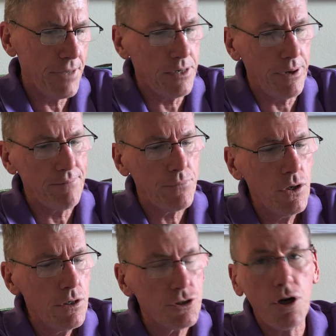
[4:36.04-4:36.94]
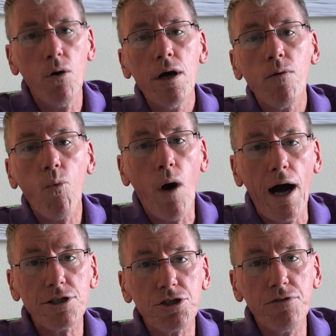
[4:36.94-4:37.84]
Anyway, so
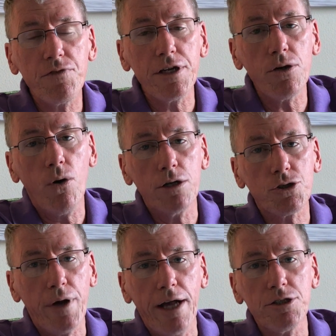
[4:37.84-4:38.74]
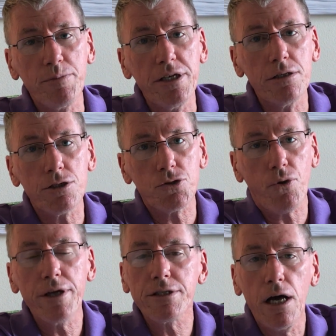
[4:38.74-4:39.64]
watch the video on transmedia
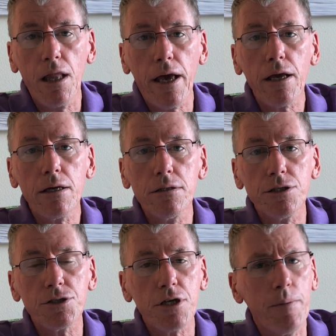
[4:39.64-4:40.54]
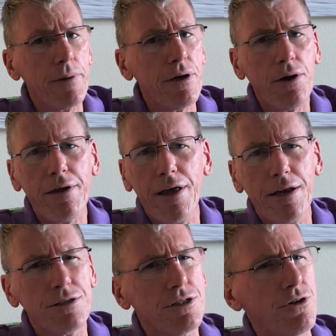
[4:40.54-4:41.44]
storytelling in this topic area.
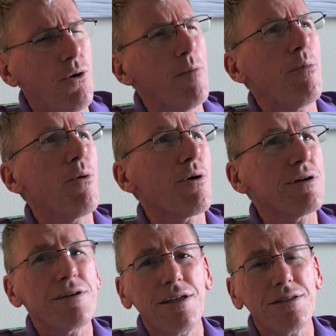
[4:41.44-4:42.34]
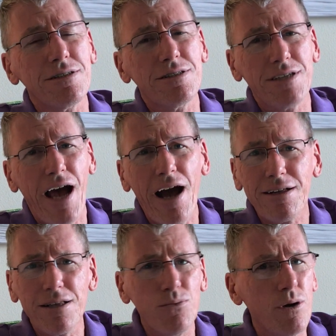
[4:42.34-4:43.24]
That is so important. That's
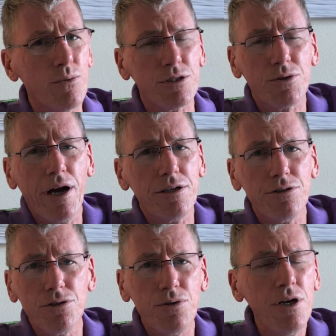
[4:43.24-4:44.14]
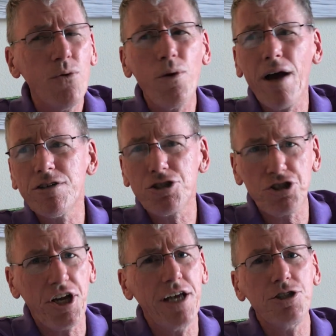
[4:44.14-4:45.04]
exactly what we're trying to do. We have a
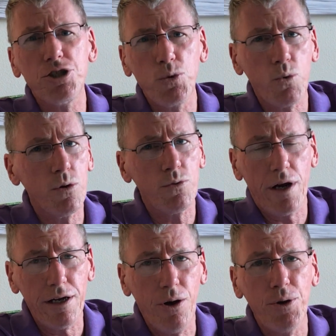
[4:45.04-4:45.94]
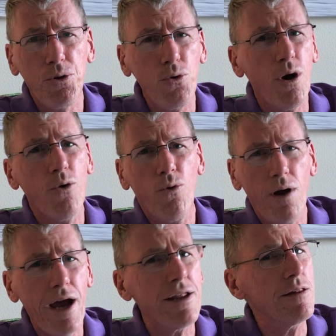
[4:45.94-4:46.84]
changing world right now, and you are
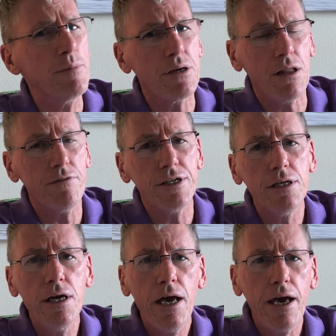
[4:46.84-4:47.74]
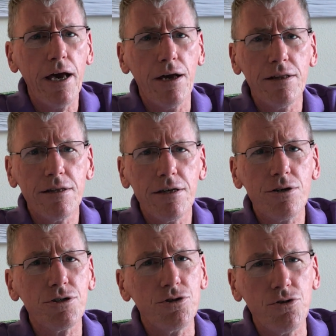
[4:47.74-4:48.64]
right in the middle of it. And
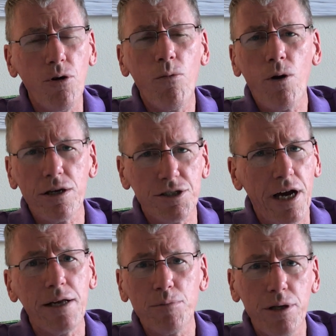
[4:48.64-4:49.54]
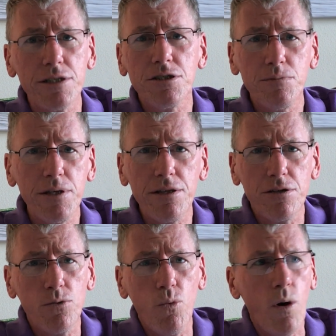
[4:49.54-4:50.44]
there is no more exciting place to be
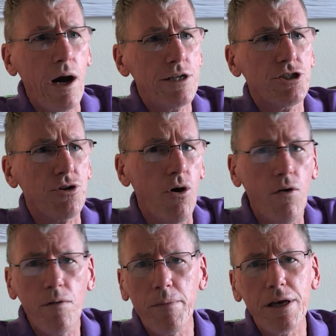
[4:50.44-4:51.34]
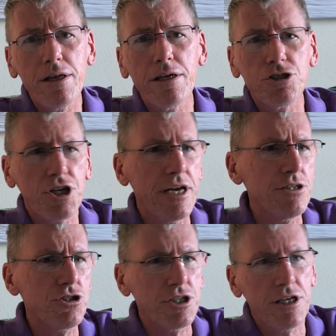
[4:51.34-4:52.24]
than to watch all the media
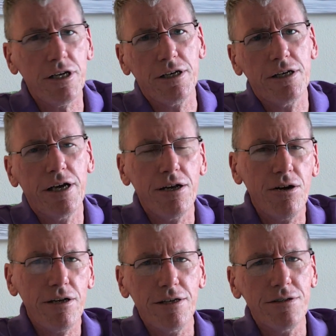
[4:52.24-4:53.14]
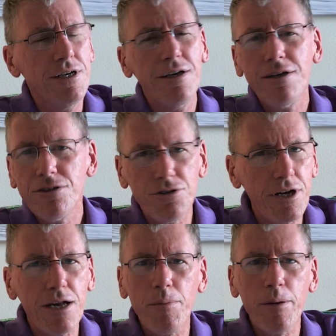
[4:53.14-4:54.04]
changing, and
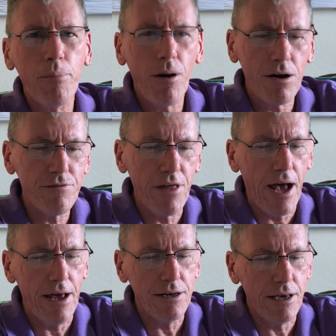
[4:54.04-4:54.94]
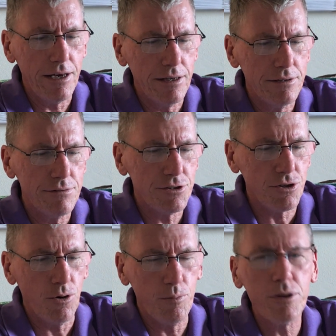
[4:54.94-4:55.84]
you got to be a part of that. And
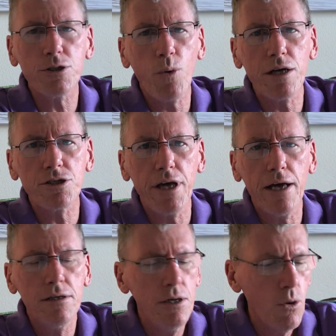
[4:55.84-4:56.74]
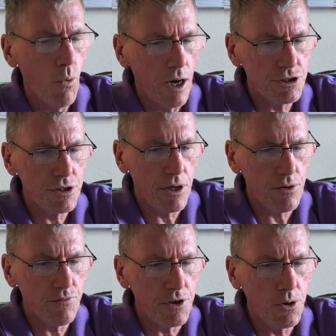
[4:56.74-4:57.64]
so please watch that. Watch the
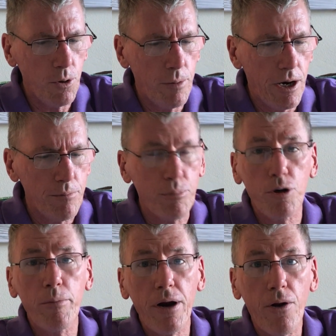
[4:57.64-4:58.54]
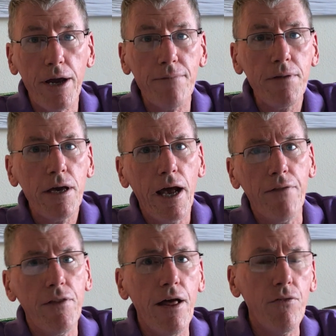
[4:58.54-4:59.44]
other video about Burberry,
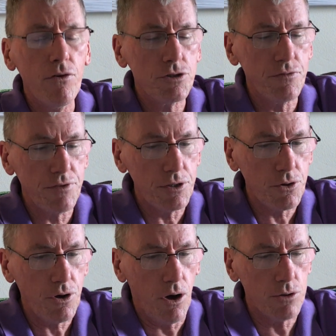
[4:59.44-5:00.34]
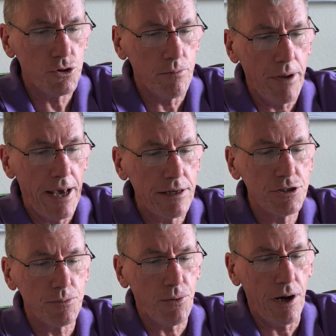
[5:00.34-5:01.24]
and then there's the video called
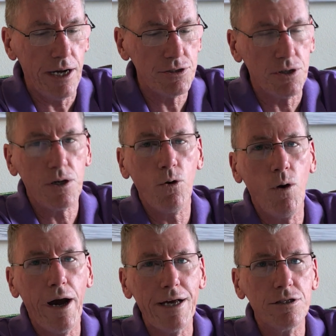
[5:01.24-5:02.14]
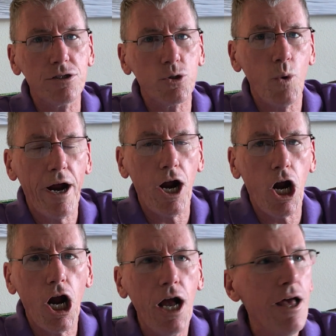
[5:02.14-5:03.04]
Dramatic Surprise on a Quiet
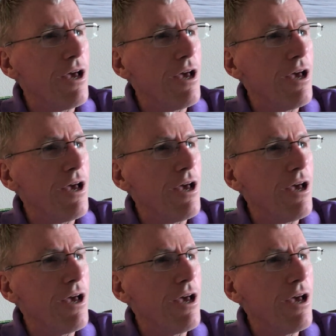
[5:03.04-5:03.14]
Square.